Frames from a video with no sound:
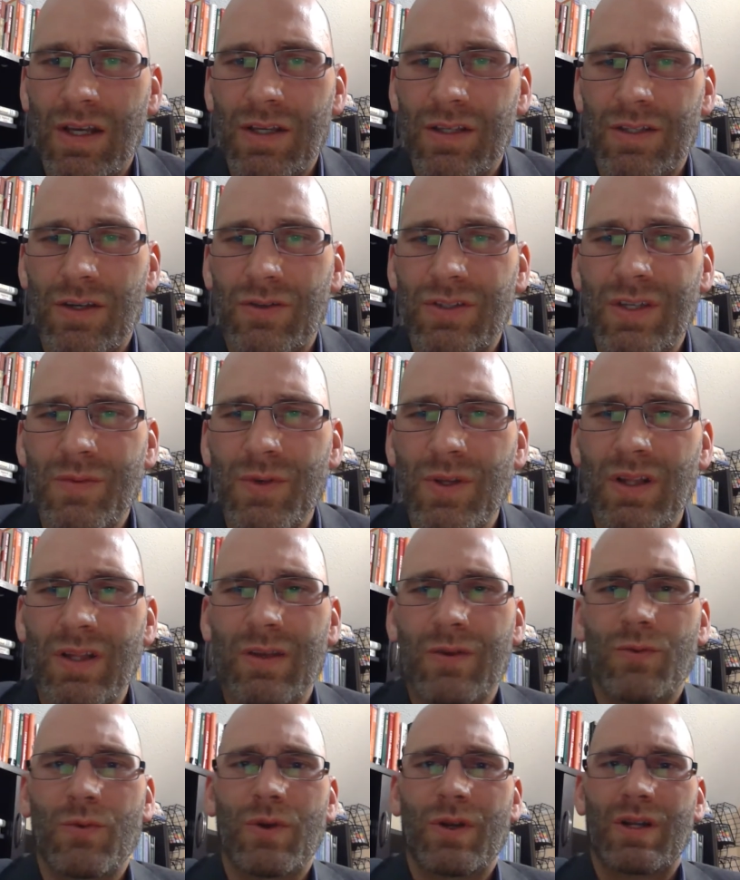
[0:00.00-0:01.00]
So
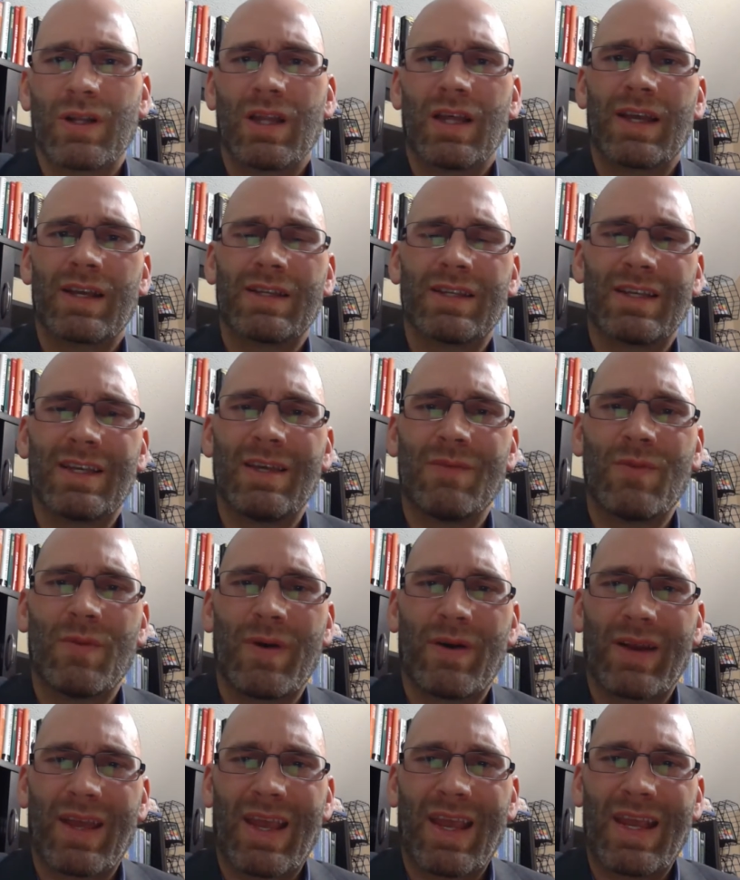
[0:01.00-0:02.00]
typically we'd like to keep
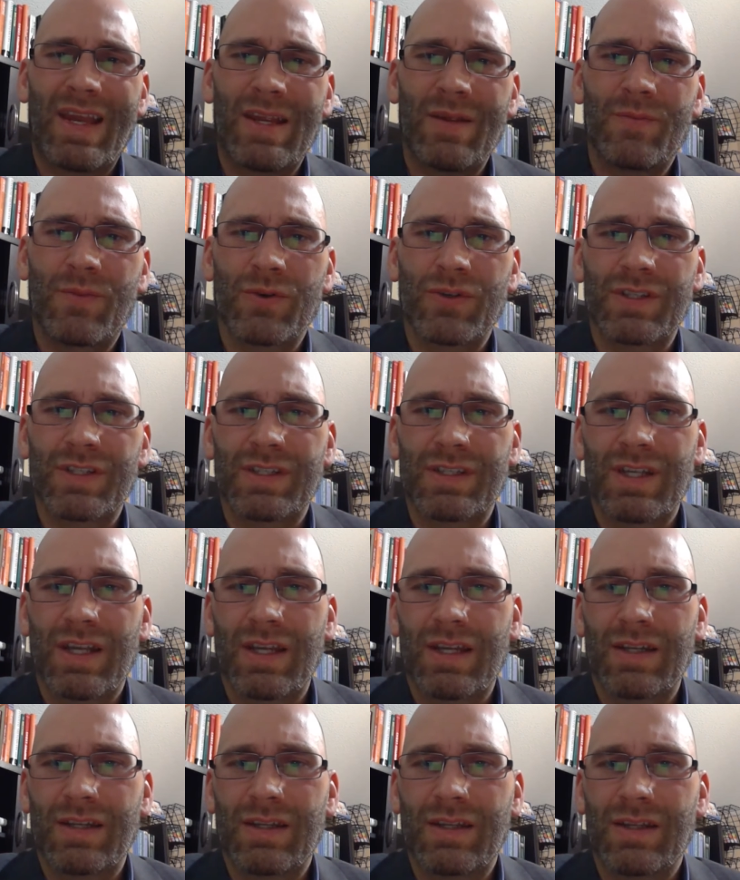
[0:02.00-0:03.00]
about
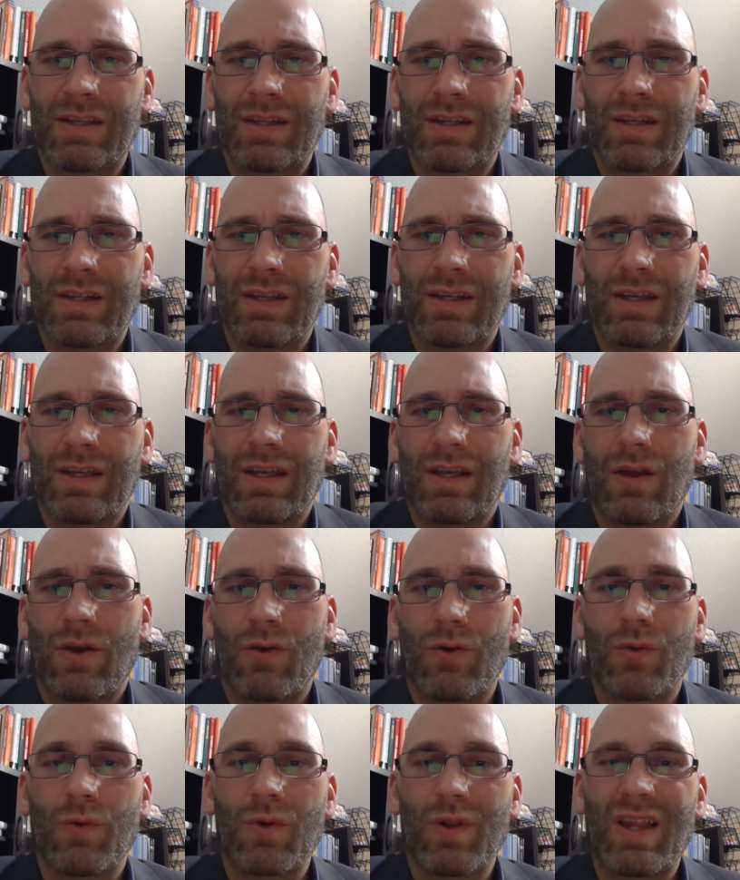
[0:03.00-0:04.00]
80%,
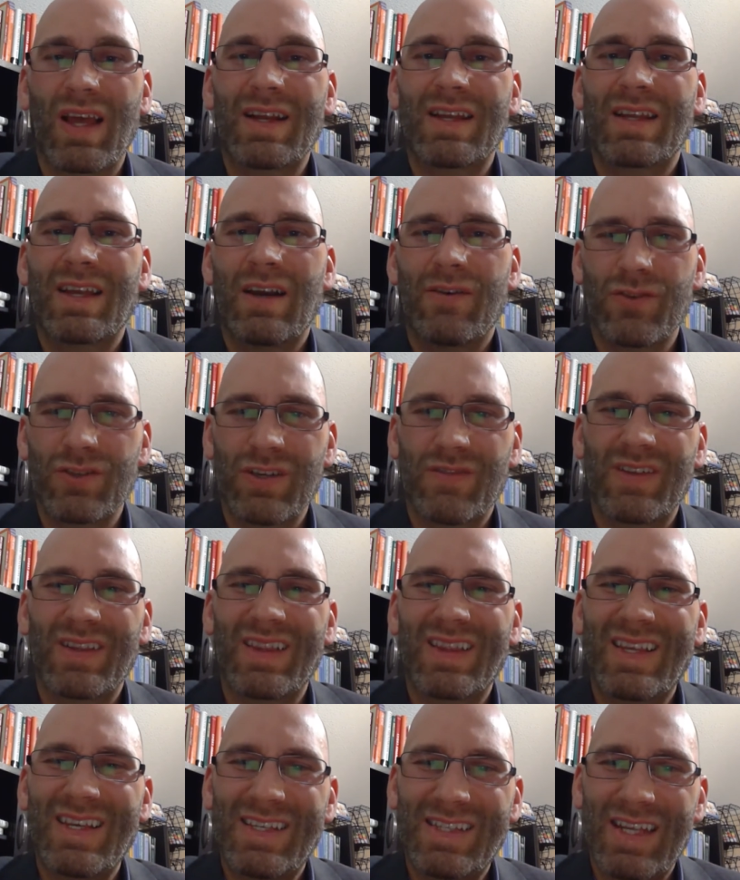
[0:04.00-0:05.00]
or we'd like coverage of at
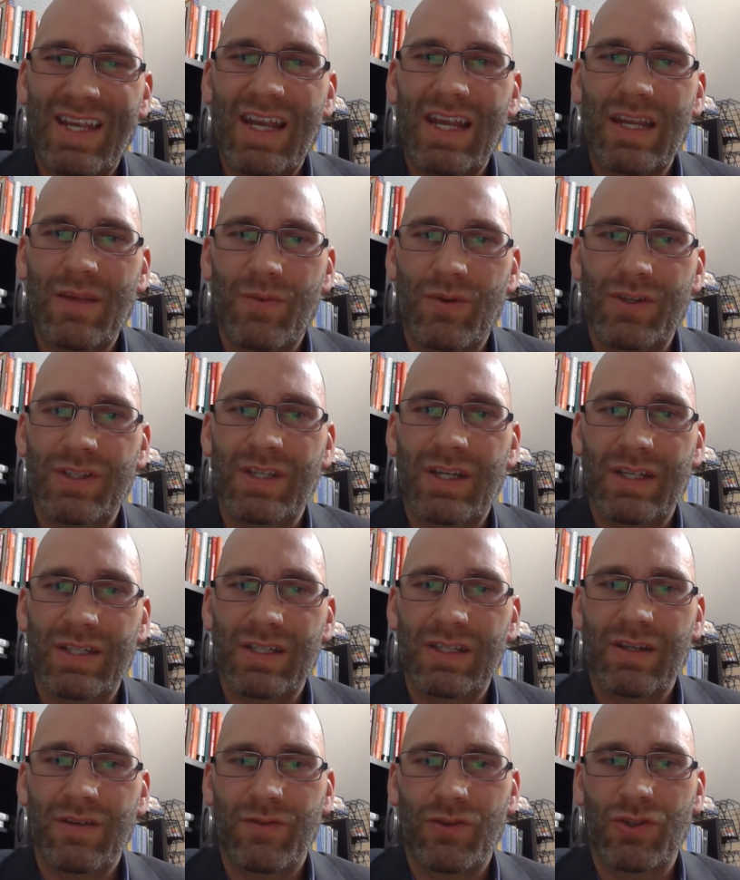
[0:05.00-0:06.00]
least 80%
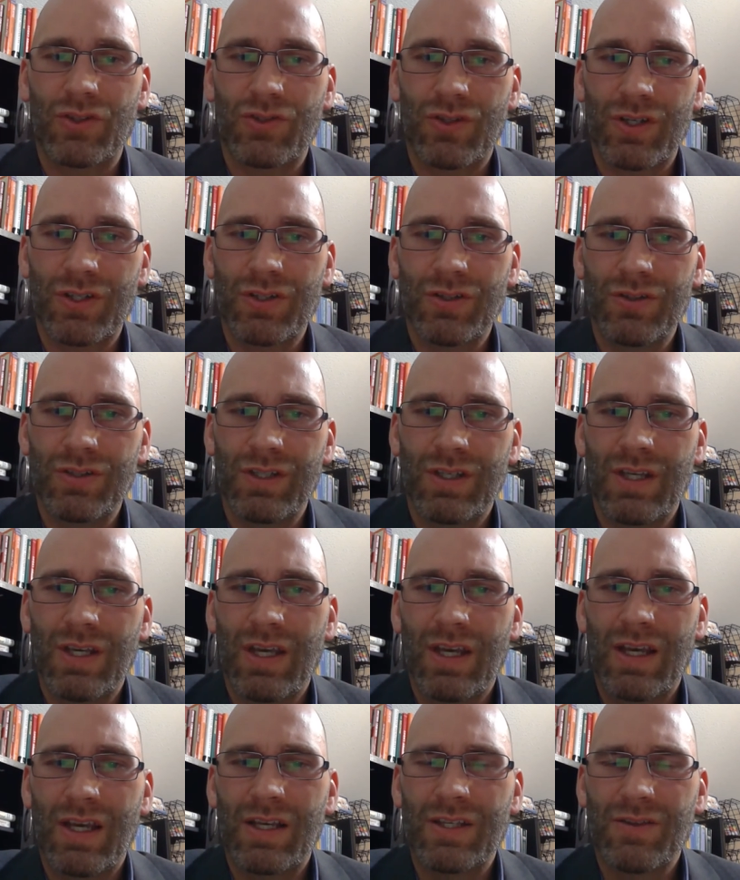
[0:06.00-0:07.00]
of your structures.
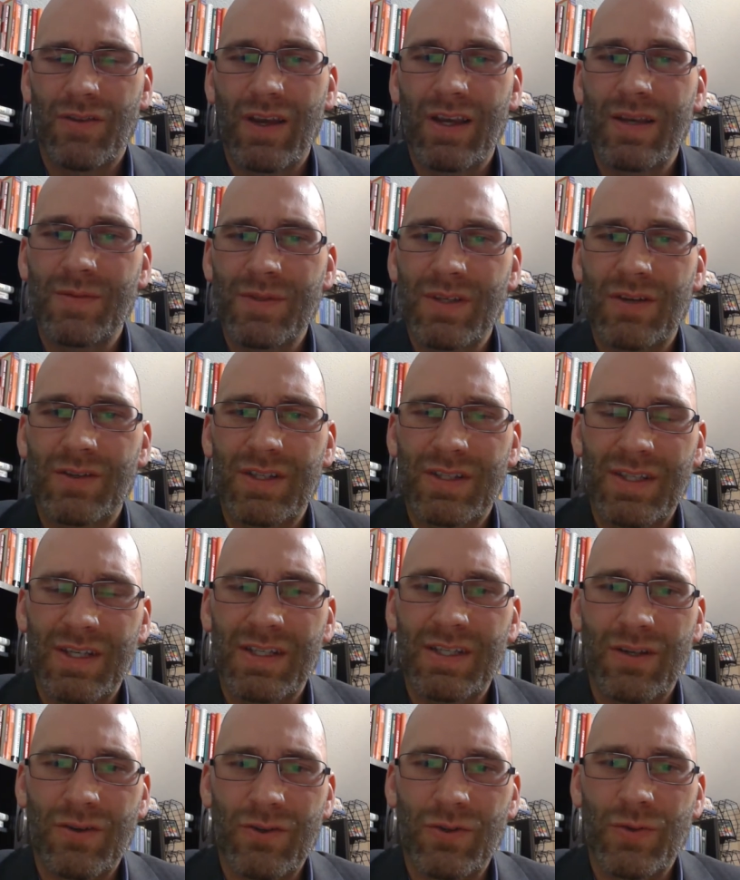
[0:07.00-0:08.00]
So that comes out to
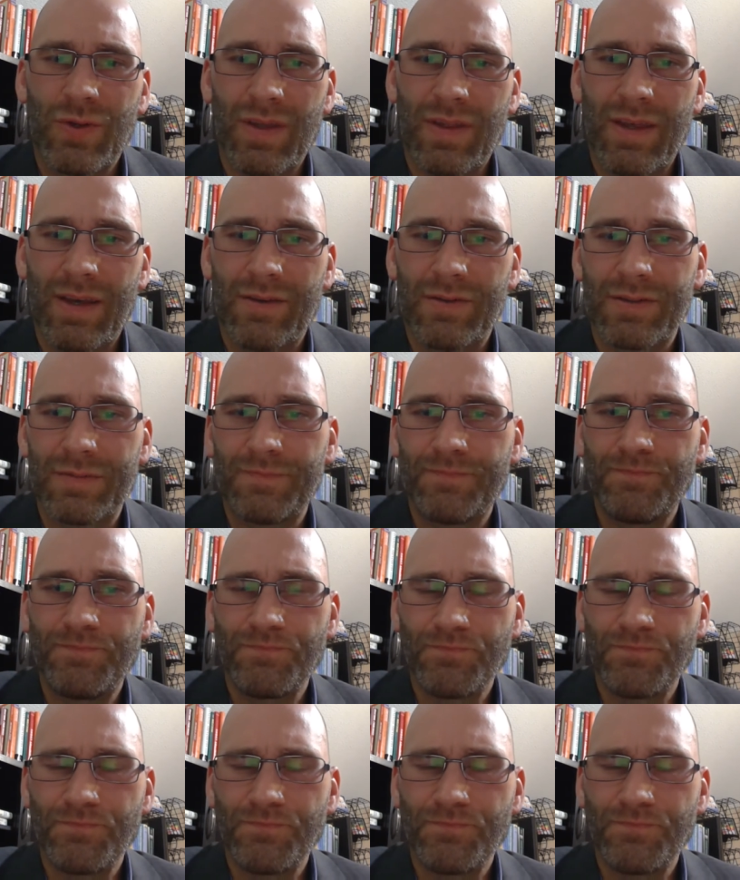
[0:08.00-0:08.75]
$620,000.